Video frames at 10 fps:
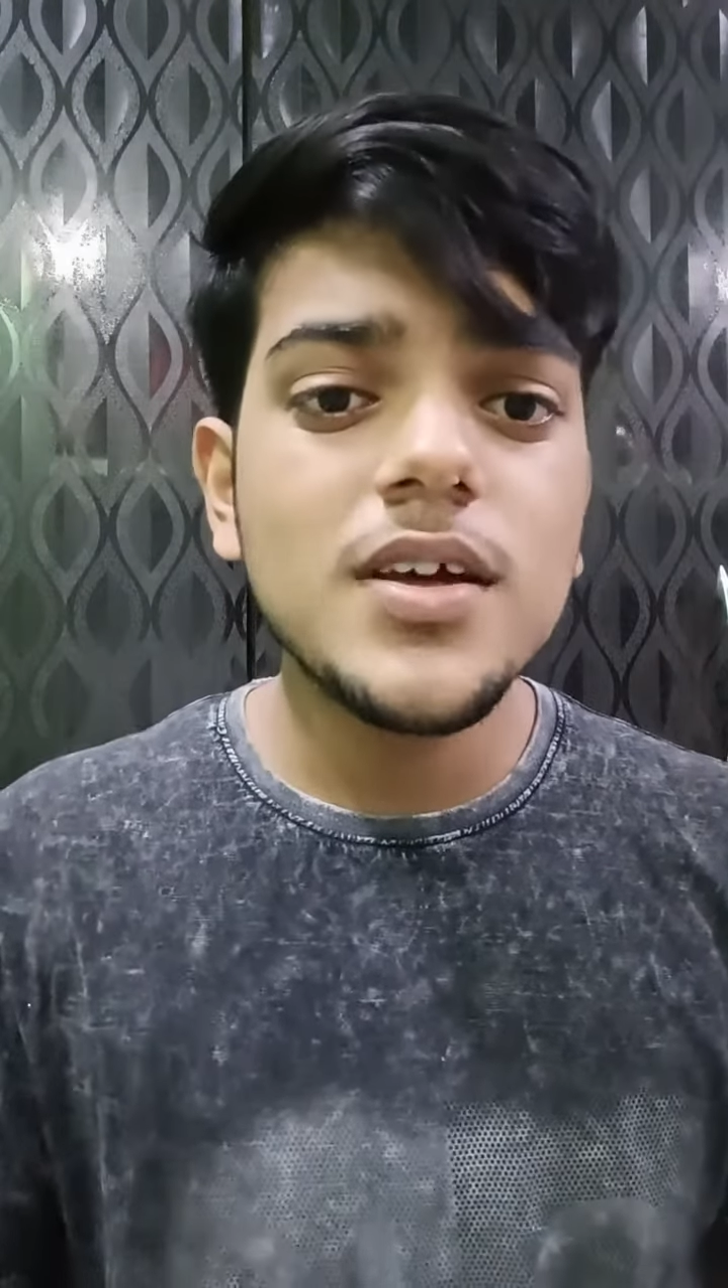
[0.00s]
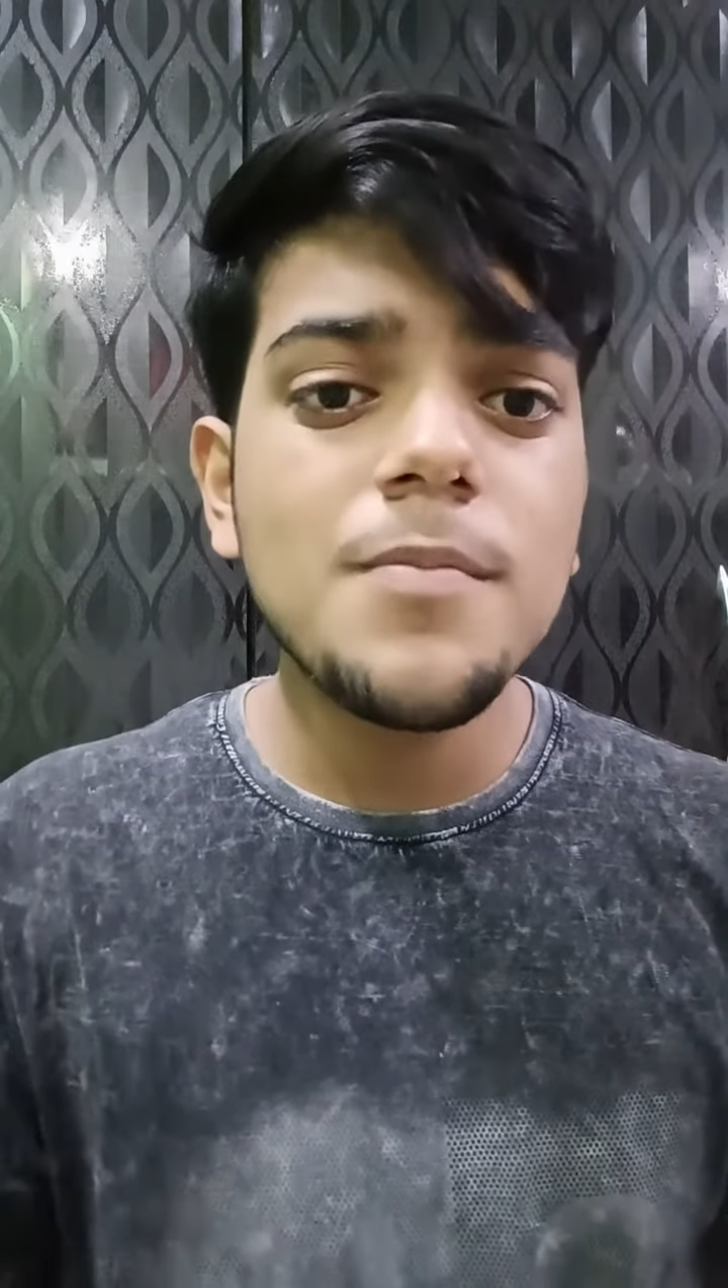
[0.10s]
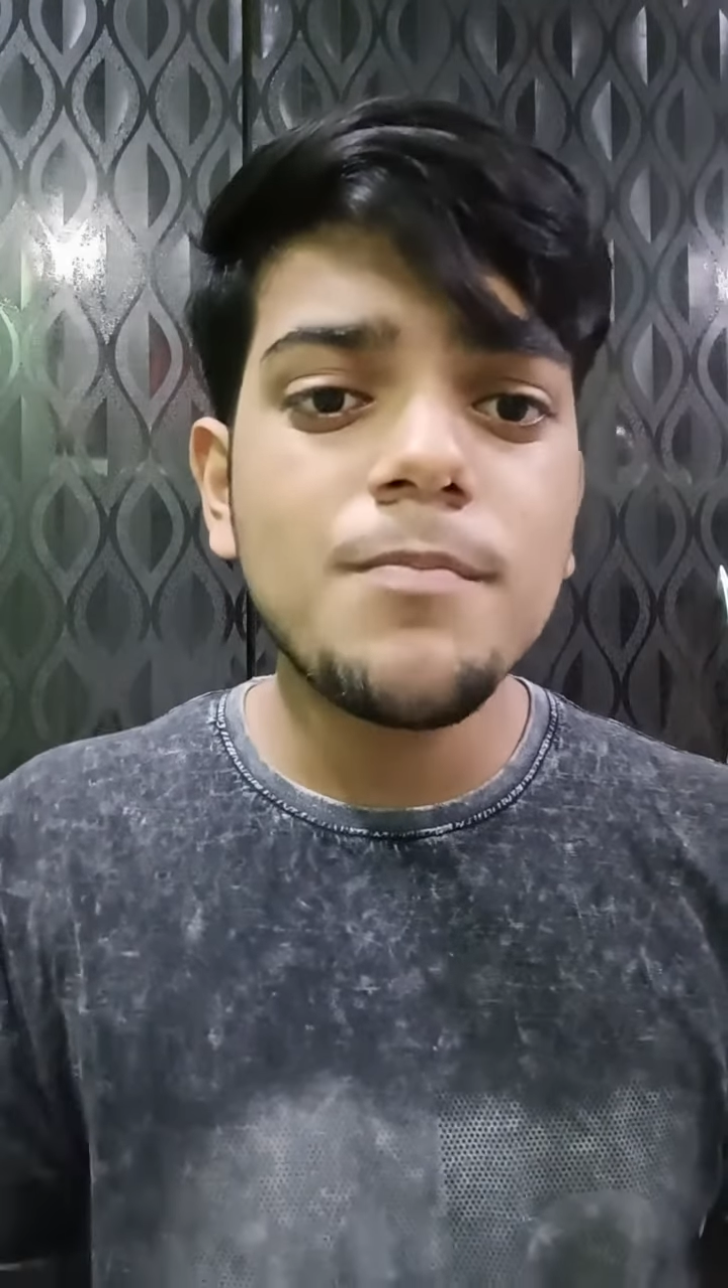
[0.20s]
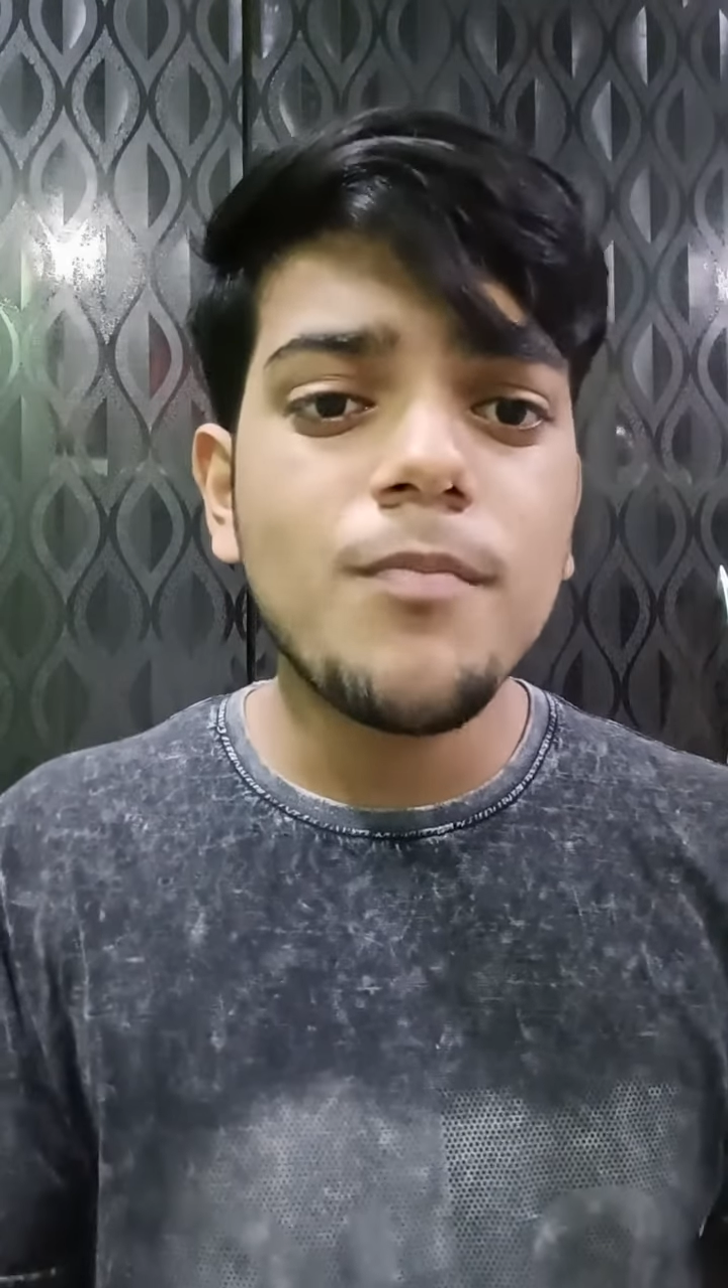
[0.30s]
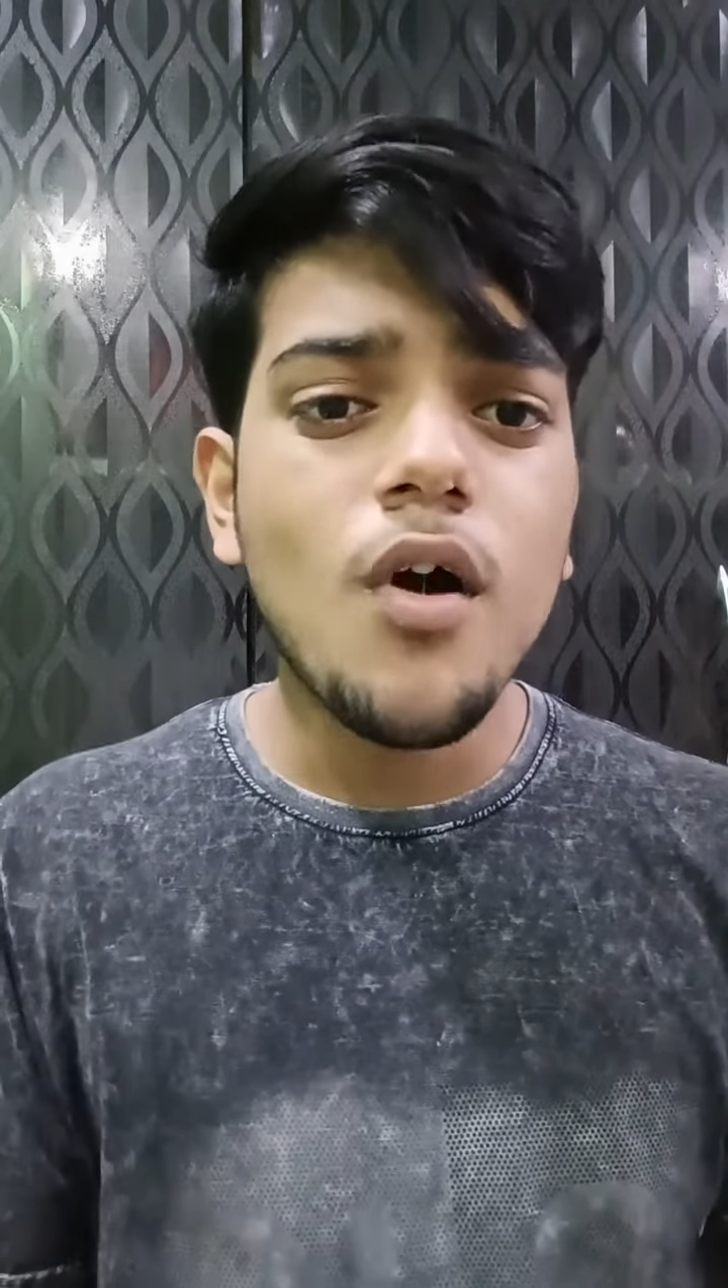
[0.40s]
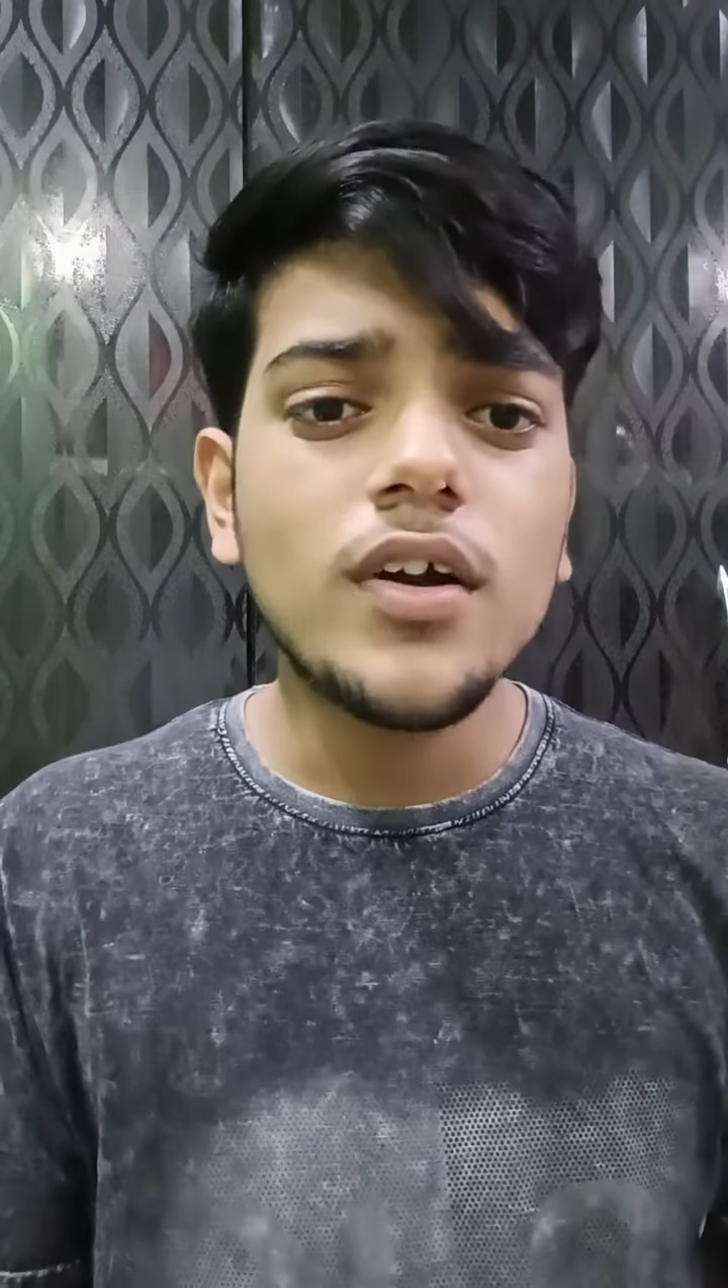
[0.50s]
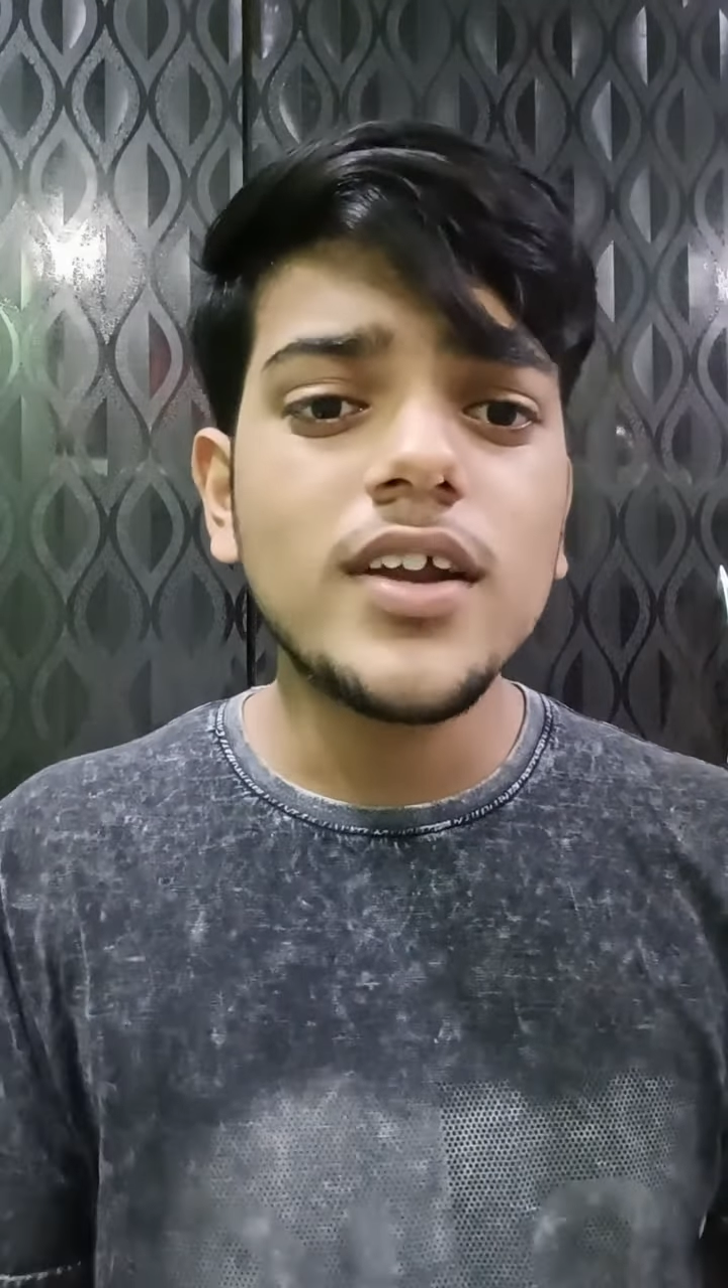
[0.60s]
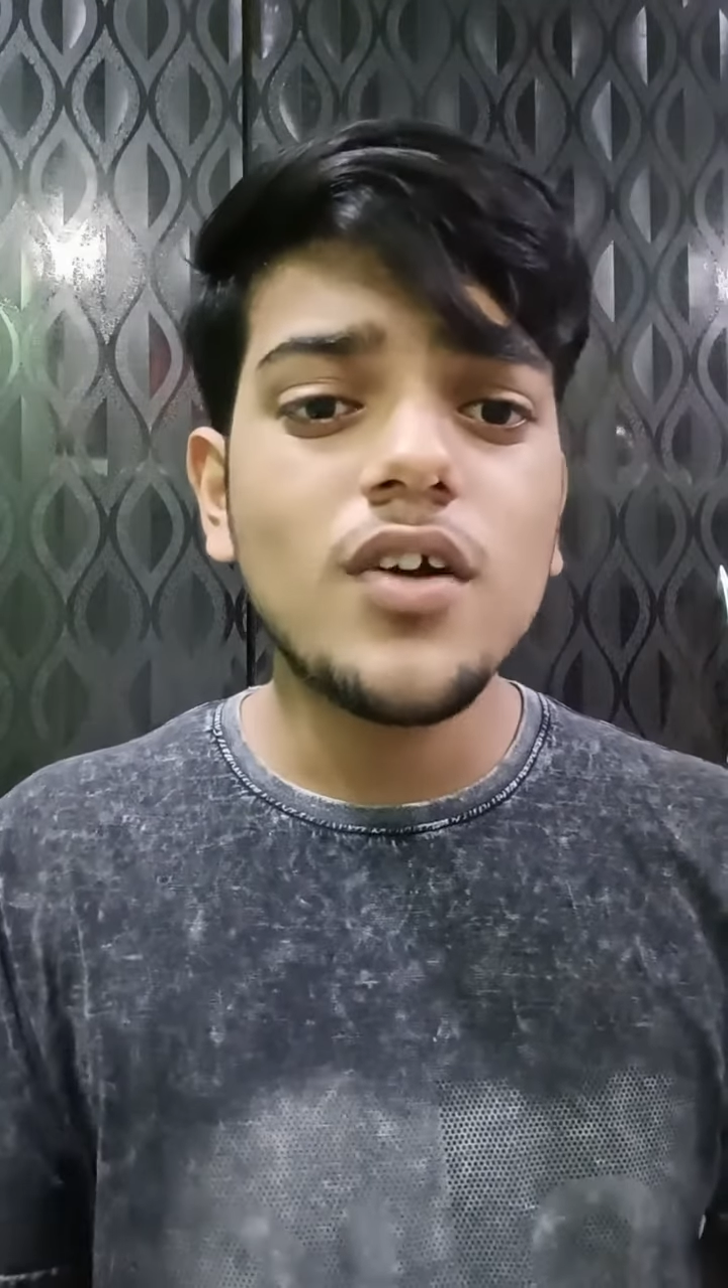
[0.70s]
importance